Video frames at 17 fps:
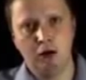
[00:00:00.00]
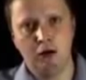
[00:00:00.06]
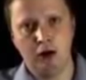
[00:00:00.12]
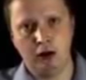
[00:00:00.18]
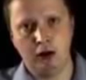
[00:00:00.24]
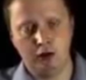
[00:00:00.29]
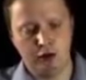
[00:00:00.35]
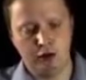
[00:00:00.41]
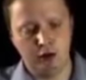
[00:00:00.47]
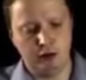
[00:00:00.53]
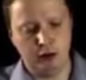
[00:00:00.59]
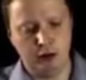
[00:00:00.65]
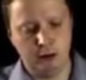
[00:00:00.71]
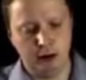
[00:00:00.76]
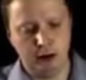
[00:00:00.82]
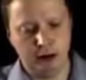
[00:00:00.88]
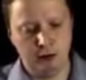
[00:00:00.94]
I won't go too
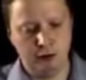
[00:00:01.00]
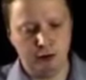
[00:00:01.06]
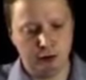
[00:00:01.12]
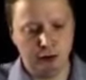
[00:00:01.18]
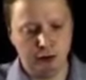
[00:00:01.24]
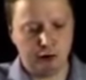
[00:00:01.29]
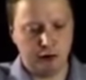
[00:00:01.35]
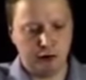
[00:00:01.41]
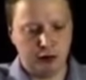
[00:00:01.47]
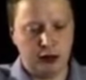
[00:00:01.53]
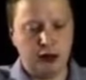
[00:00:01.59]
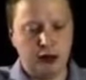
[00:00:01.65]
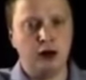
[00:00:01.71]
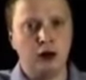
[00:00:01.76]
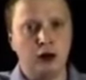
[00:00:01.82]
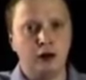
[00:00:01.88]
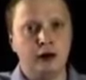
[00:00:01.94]
deeply into them, just to let
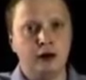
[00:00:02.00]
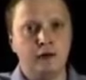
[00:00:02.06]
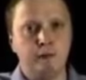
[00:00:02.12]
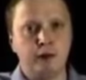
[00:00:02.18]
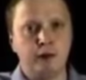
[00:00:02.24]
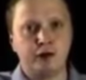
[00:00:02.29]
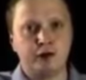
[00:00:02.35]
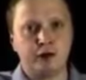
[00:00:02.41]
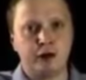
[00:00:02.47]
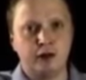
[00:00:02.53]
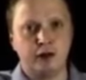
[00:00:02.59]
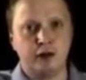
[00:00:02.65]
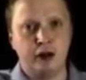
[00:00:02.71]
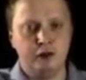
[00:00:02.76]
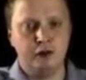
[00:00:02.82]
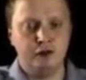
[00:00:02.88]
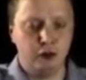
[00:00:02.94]
you know that if bishop takes
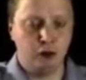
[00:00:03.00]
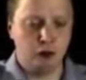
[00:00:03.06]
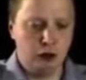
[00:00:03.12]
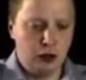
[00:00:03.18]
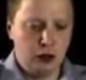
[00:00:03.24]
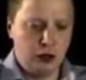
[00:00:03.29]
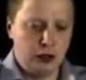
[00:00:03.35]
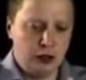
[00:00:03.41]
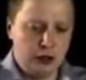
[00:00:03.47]
e4,